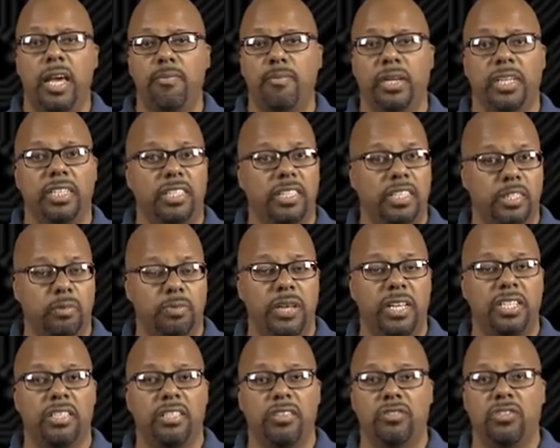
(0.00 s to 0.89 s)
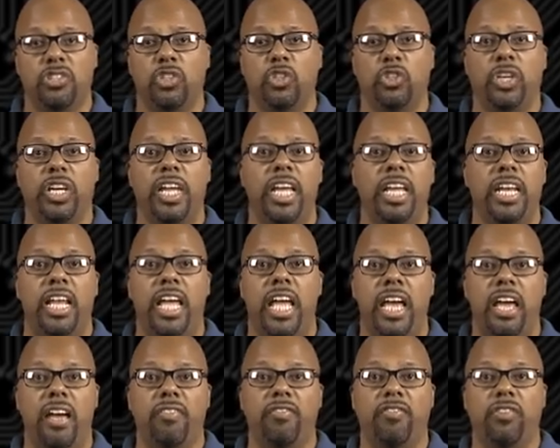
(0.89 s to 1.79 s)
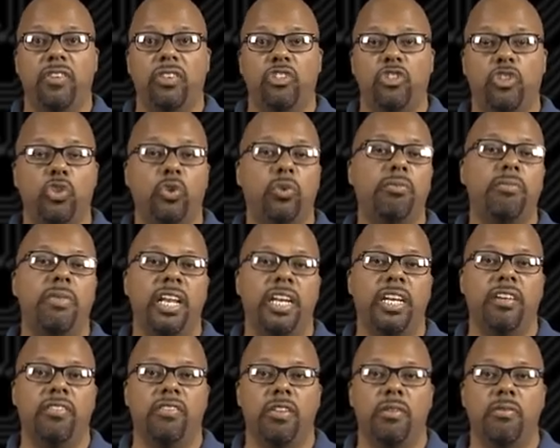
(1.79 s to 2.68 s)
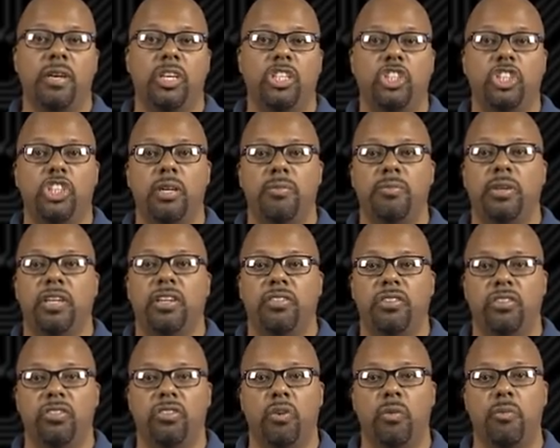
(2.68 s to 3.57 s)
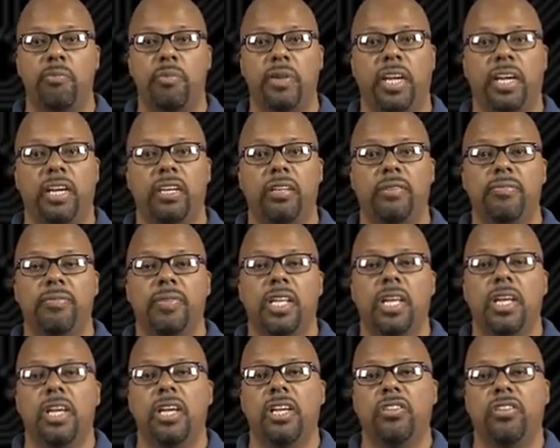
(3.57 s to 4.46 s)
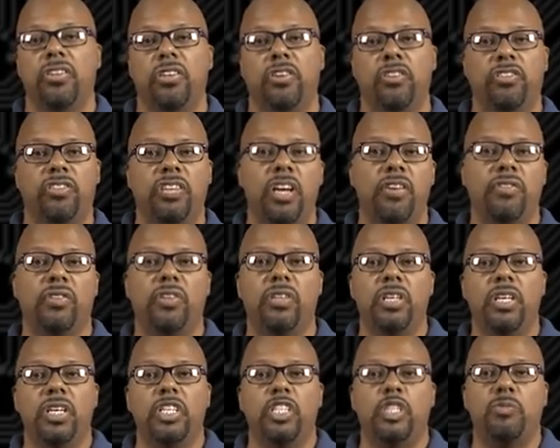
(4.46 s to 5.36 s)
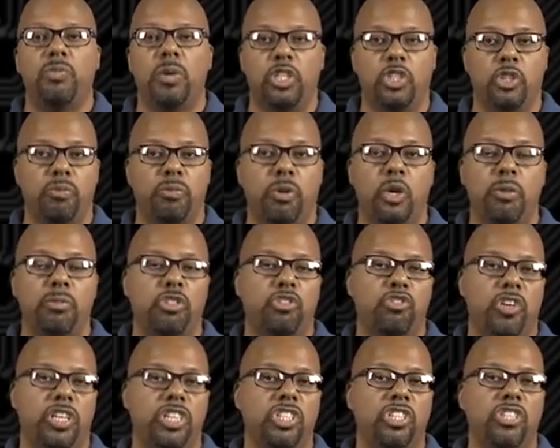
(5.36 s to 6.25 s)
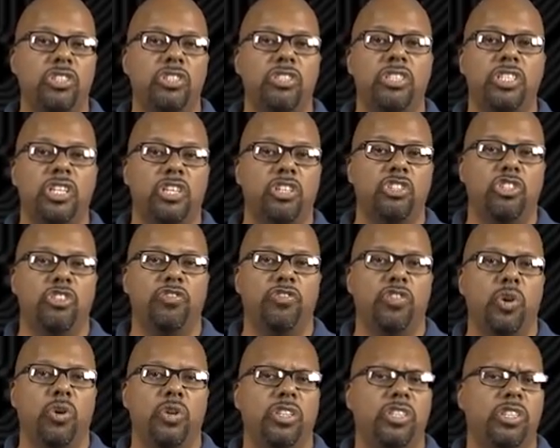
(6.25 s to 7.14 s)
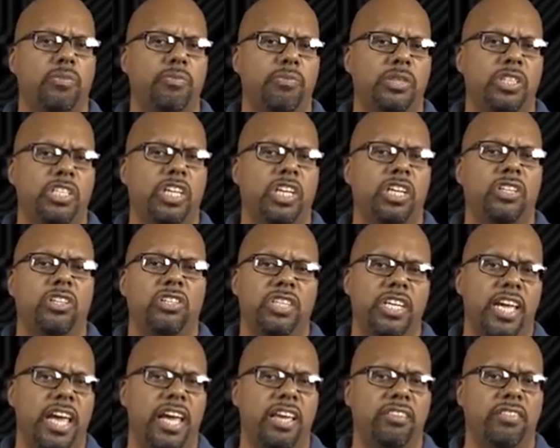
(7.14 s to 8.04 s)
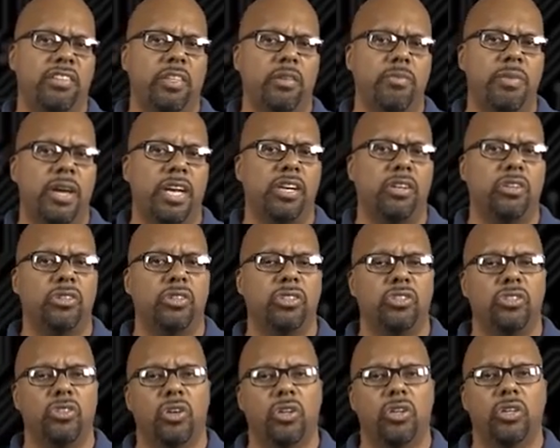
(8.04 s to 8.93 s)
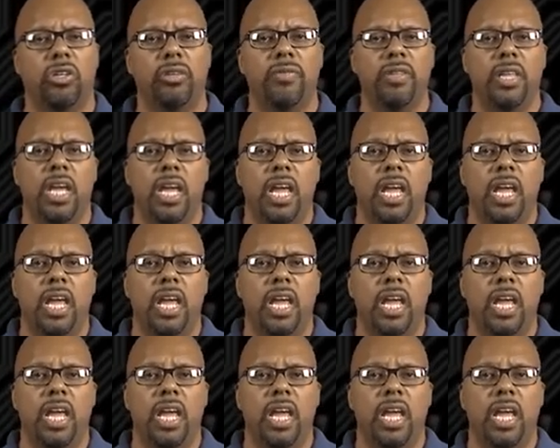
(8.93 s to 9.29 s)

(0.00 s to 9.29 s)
But it's expensive, so you can't have too many of them on chip because they're so big. So there are several special purpose registers that are devoted to particular tasks on the microcontroller.